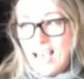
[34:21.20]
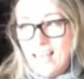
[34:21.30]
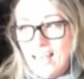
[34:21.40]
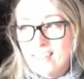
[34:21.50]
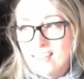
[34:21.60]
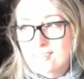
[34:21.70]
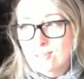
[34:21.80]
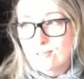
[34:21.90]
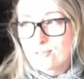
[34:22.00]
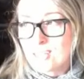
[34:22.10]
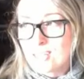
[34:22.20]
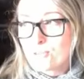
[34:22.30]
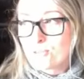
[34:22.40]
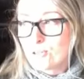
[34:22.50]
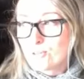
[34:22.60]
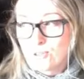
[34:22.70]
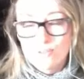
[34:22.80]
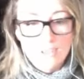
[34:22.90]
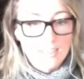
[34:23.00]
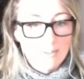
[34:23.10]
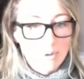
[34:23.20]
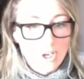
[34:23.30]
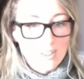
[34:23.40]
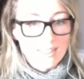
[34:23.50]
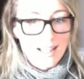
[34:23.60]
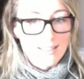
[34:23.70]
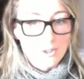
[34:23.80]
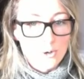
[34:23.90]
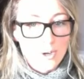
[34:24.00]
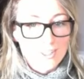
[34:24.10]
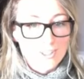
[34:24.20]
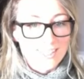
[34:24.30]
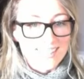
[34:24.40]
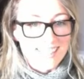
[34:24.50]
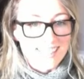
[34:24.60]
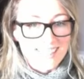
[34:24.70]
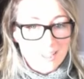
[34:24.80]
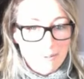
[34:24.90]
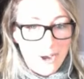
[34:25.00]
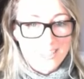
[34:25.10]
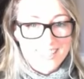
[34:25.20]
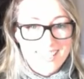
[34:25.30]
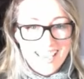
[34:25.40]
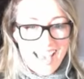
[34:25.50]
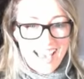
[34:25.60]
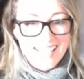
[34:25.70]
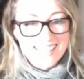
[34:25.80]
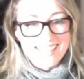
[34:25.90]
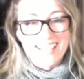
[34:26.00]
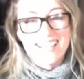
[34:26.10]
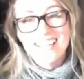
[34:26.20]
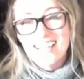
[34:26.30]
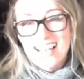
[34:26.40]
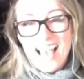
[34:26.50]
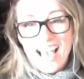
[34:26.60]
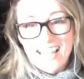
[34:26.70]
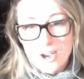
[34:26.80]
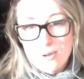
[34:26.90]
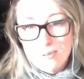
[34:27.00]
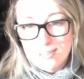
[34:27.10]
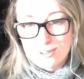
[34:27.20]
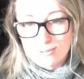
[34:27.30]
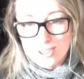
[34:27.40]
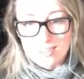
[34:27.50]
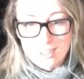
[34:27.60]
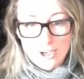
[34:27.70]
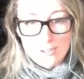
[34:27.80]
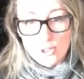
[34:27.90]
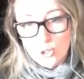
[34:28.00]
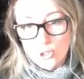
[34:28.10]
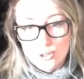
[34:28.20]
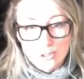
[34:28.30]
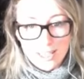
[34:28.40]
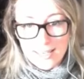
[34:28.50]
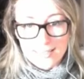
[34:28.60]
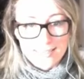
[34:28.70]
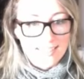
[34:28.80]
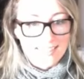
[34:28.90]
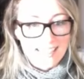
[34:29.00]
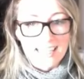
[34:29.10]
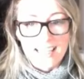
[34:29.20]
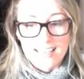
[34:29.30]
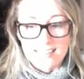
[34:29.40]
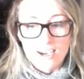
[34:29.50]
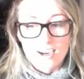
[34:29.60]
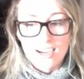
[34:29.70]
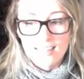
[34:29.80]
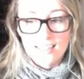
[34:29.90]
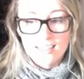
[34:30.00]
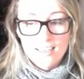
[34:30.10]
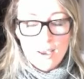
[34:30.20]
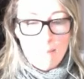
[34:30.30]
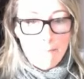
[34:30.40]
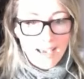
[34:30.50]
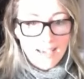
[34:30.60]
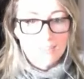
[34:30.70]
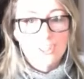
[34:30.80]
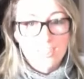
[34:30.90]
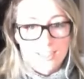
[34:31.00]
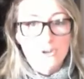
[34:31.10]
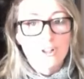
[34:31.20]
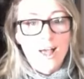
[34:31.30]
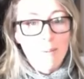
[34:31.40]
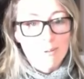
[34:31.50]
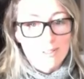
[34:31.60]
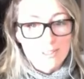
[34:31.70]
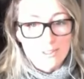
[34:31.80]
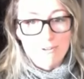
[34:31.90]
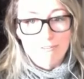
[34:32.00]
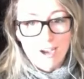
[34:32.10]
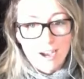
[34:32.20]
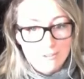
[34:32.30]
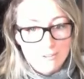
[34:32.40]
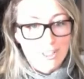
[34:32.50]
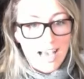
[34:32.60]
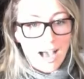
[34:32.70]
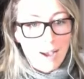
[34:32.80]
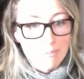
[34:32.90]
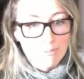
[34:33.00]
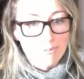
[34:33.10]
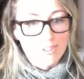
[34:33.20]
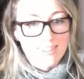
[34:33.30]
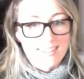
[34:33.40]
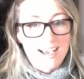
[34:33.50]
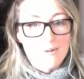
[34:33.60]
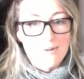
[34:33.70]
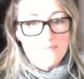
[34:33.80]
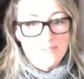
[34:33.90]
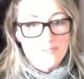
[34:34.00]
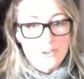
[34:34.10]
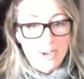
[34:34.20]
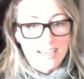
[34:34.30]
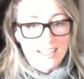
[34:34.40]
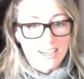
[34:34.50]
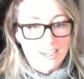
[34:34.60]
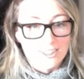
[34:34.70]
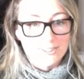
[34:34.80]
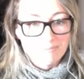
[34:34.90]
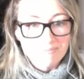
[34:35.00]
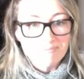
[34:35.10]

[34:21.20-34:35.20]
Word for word: and then they sort of send through 50 personalised questions that you're supposed to answer, and nobody sort of just goes Google Alexia Sinclair. So I think packaging it all up into a $5 app was the way to go.